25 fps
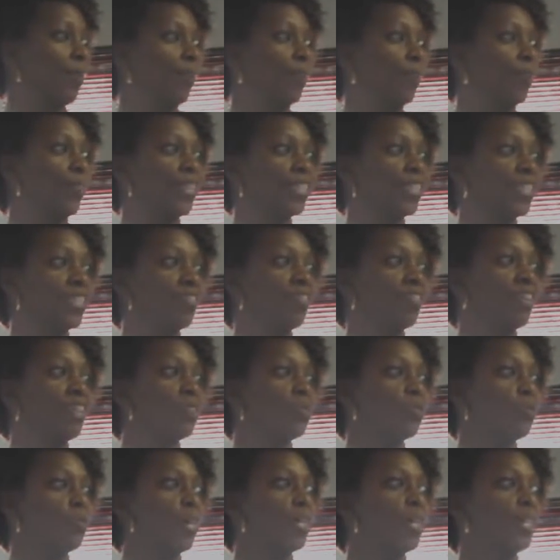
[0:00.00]
The
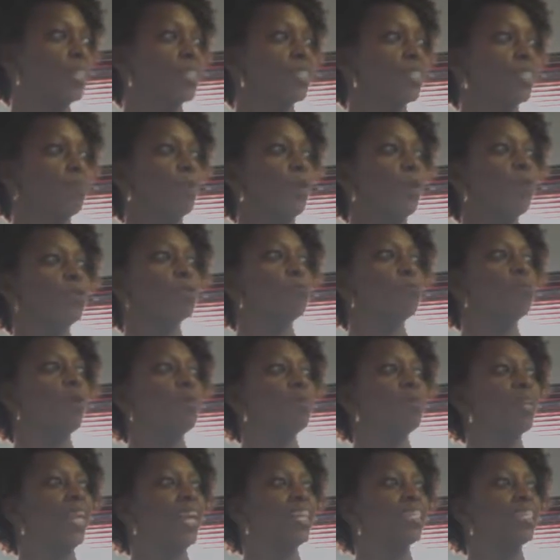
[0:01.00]
7th one is about
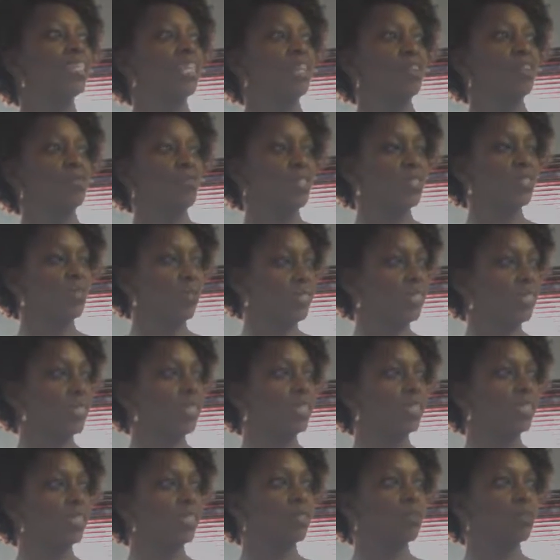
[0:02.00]
mobilizing
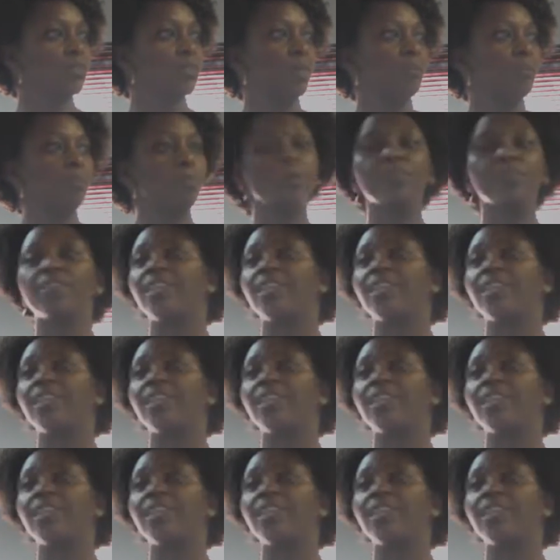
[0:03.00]
resources to support